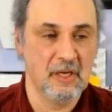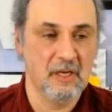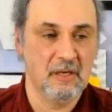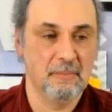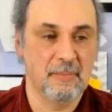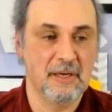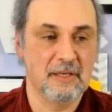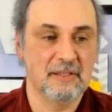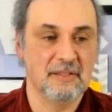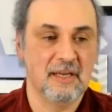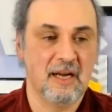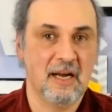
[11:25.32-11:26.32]
But
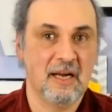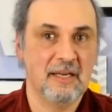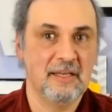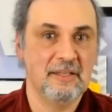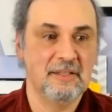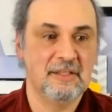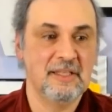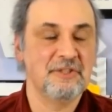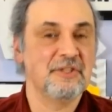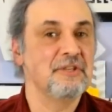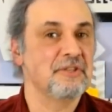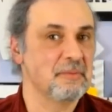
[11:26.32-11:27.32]
I did
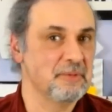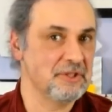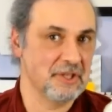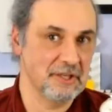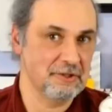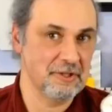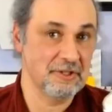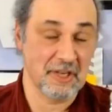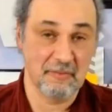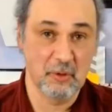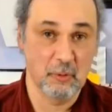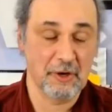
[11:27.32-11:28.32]
see some distinctions.
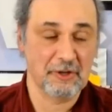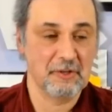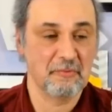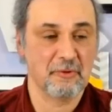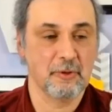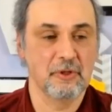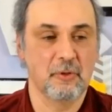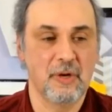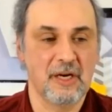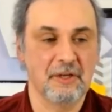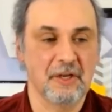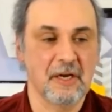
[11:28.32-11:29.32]
I've been wearing them for a little
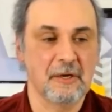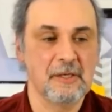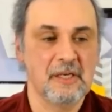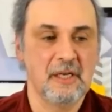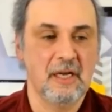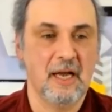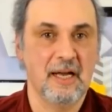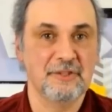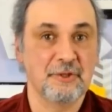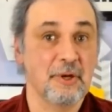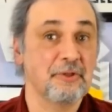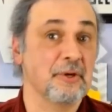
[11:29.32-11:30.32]
while now. And
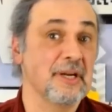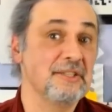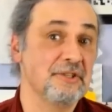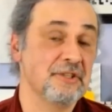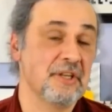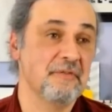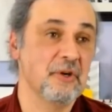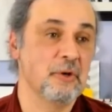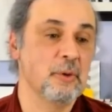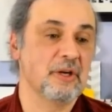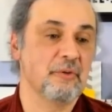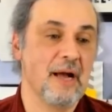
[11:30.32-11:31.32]
so I thought I'd just give you a
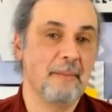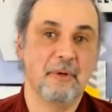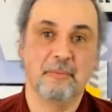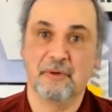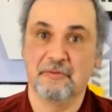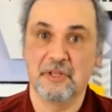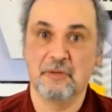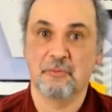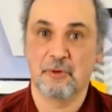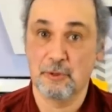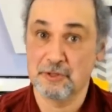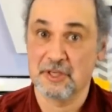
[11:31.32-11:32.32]
quick wrap-up of the
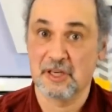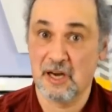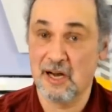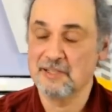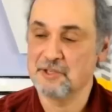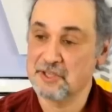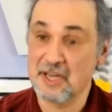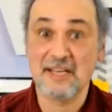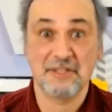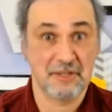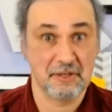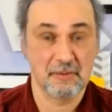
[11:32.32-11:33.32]
pros and cons as I
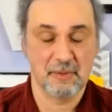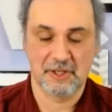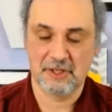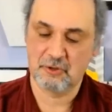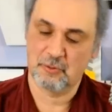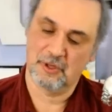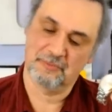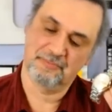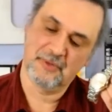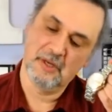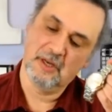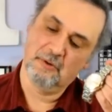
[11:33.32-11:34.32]
see them on each one.
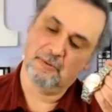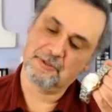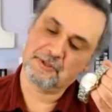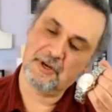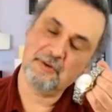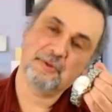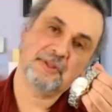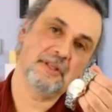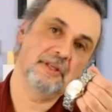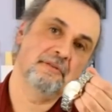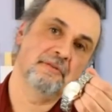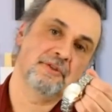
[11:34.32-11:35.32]
We'll start with
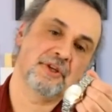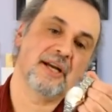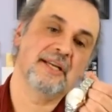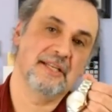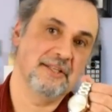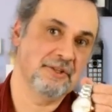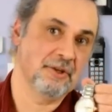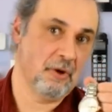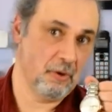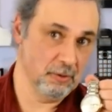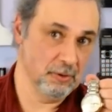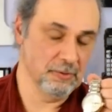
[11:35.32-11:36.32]
the Chinese
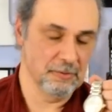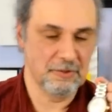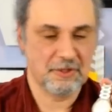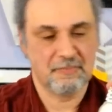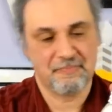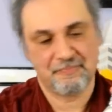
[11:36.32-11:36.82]
Holuns.